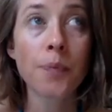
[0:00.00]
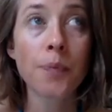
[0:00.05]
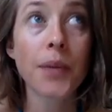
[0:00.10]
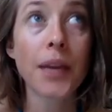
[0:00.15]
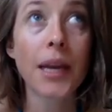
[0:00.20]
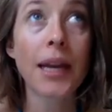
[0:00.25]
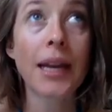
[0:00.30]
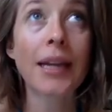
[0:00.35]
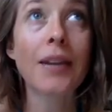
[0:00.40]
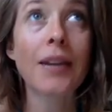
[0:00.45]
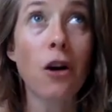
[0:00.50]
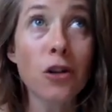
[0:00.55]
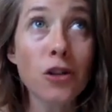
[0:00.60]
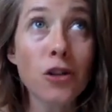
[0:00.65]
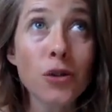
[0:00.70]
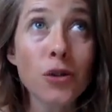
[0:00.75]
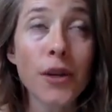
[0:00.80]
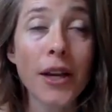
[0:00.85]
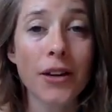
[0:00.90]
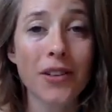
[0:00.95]
And I can
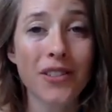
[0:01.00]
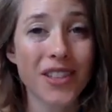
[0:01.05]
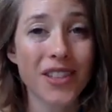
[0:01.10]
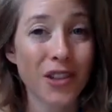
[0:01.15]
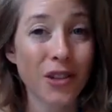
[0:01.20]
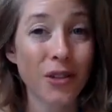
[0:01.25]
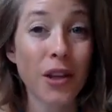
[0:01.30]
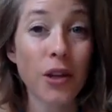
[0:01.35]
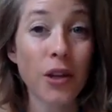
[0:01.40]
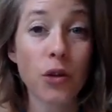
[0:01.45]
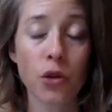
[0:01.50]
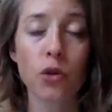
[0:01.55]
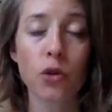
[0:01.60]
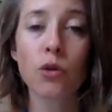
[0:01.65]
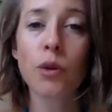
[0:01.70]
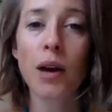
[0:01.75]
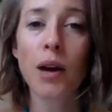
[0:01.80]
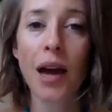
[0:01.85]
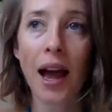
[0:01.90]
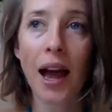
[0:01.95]
also guarantee you that
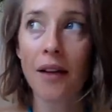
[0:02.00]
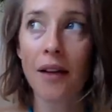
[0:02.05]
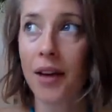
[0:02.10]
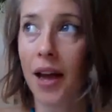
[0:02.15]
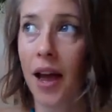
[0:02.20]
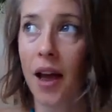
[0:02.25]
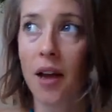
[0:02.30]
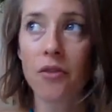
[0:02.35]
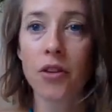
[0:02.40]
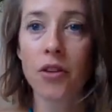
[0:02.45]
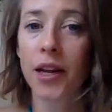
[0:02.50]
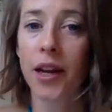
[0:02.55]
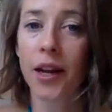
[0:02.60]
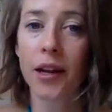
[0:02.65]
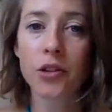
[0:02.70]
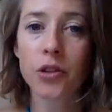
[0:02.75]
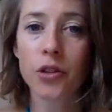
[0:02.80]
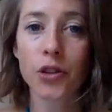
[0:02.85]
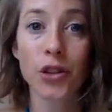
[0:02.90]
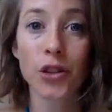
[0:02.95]
you have every
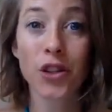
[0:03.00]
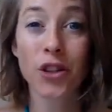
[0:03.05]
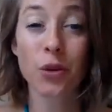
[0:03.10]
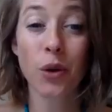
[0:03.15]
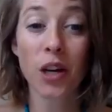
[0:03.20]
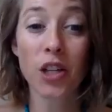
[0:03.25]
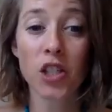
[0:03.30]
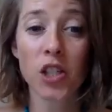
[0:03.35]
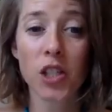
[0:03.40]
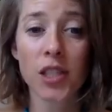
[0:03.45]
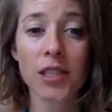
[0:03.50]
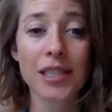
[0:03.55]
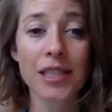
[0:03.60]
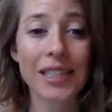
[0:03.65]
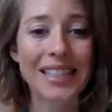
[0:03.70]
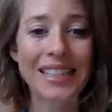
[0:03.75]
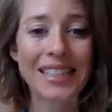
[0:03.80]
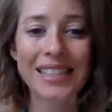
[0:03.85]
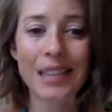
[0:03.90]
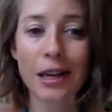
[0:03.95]
answer to your questions
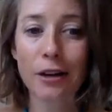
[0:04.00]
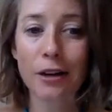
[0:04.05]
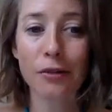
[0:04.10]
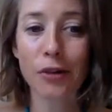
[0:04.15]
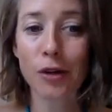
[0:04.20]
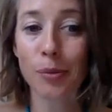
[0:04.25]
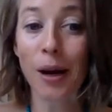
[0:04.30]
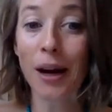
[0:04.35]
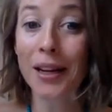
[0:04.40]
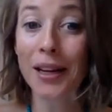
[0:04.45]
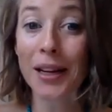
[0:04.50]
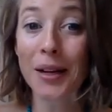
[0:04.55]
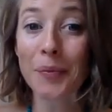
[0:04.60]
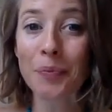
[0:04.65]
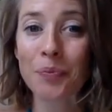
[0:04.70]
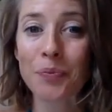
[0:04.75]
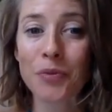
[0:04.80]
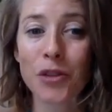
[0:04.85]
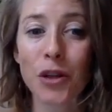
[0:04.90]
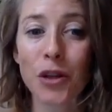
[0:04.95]
inside of your body.
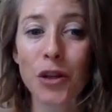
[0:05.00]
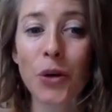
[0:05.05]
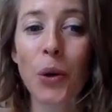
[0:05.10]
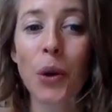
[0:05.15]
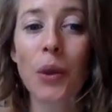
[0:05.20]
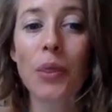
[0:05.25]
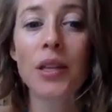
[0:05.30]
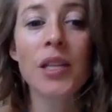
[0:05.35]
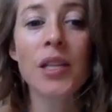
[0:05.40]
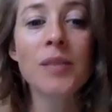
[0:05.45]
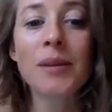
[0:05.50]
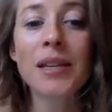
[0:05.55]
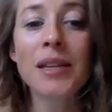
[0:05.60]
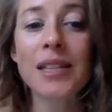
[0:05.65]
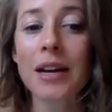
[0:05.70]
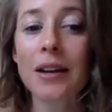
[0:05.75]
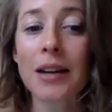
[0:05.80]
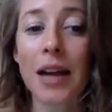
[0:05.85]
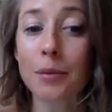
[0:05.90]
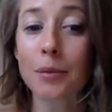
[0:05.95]
So this may
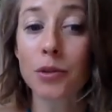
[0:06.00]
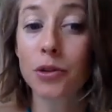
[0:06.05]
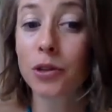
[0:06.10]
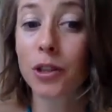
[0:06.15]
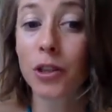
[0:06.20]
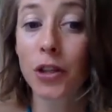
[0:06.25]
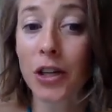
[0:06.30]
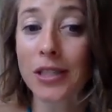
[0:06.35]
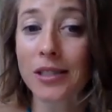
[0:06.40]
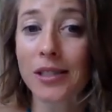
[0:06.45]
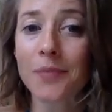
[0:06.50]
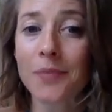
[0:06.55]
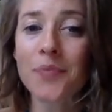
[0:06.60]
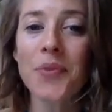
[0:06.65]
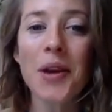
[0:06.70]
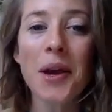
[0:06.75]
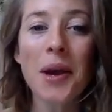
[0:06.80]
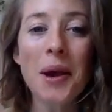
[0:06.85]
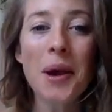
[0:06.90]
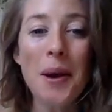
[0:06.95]
sound absolutely crazy,
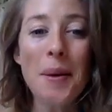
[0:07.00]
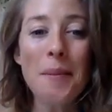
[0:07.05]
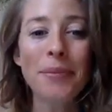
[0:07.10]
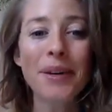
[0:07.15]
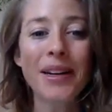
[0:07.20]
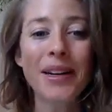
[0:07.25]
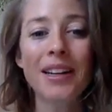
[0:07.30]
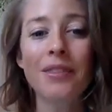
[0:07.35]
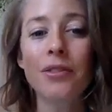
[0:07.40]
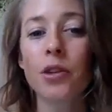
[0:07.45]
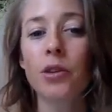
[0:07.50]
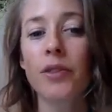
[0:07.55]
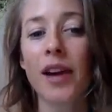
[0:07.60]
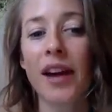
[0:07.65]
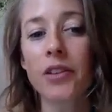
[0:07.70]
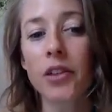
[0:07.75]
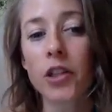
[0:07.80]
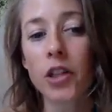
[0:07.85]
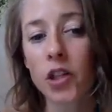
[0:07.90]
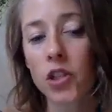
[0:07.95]
but if you've
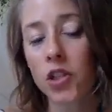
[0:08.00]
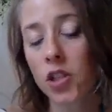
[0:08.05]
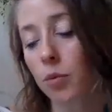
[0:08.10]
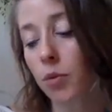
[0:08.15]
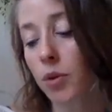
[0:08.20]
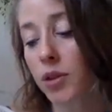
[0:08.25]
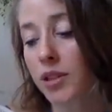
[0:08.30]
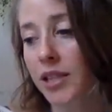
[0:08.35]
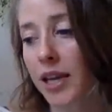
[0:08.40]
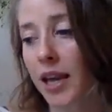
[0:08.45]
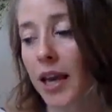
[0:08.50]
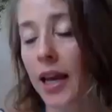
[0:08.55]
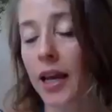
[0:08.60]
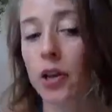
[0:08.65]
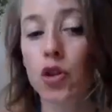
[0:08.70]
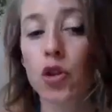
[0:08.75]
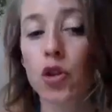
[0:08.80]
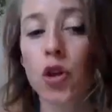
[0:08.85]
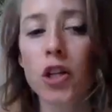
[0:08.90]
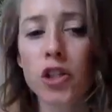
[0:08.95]
ever heard someone say,
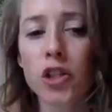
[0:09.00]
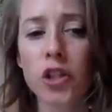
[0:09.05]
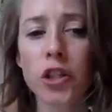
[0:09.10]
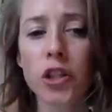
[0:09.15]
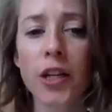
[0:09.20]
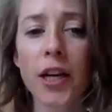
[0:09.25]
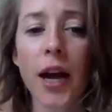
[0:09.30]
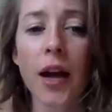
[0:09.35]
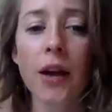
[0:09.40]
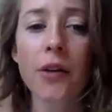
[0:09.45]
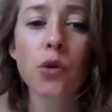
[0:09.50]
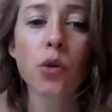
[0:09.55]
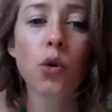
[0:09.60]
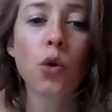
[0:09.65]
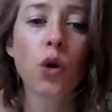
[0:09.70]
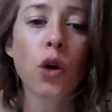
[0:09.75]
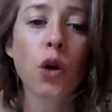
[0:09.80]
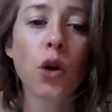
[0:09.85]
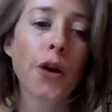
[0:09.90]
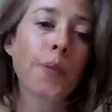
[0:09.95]
trust your gut,
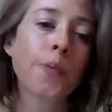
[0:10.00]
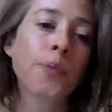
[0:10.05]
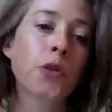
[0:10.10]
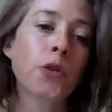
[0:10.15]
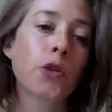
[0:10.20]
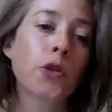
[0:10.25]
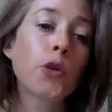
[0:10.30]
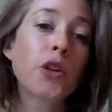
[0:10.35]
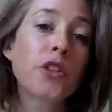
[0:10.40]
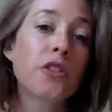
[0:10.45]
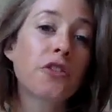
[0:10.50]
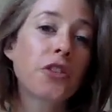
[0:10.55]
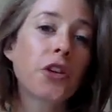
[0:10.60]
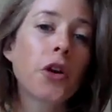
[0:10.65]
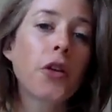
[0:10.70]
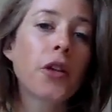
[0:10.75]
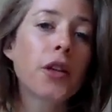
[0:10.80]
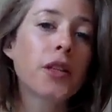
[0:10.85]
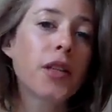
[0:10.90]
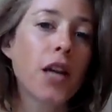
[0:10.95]
or you could
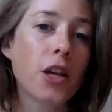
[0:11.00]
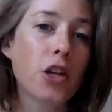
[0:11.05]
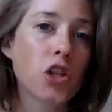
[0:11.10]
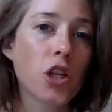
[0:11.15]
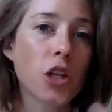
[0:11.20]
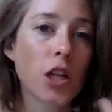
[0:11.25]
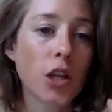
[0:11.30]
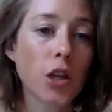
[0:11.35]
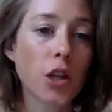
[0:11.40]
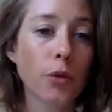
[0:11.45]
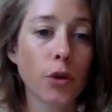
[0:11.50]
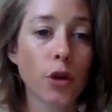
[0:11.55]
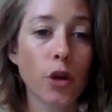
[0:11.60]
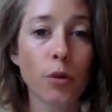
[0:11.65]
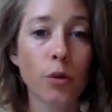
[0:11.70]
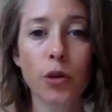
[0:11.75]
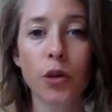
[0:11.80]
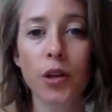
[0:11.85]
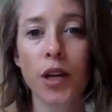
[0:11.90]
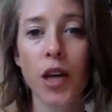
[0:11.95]
feel the tension in the room,
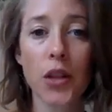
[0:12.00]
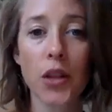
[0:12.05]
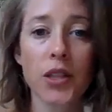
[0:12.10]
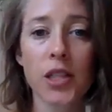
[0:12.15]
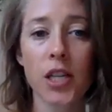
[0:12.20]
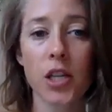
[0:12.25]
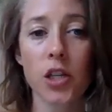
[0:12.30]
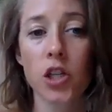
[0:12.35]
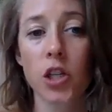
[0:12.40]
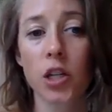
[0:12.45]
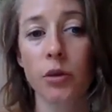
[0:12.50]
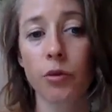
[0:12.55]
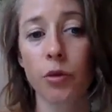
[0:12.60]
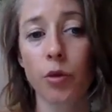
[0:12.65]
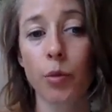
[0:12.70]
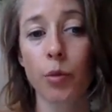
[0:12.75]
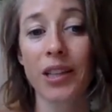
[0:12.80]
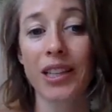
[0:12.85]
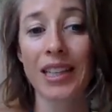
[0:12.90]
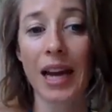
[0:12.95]
you could cut the tension in the
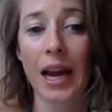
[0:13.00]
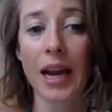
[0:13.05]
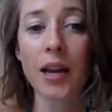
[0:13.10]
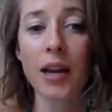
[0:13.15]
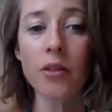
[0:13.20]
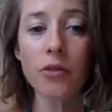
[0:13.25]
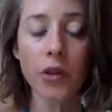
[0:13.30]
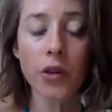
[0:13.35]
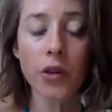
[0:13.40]
room with a knife,